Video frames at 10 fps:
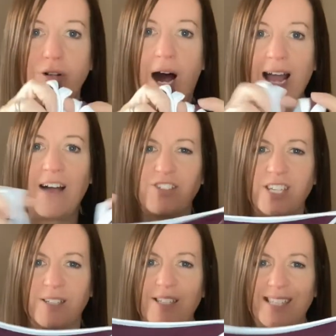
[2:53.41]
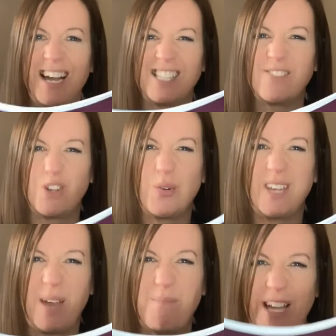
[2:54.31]
I have to kind of go and
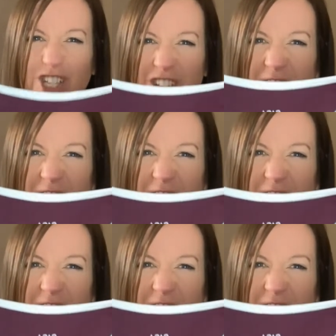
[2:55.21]
get measured and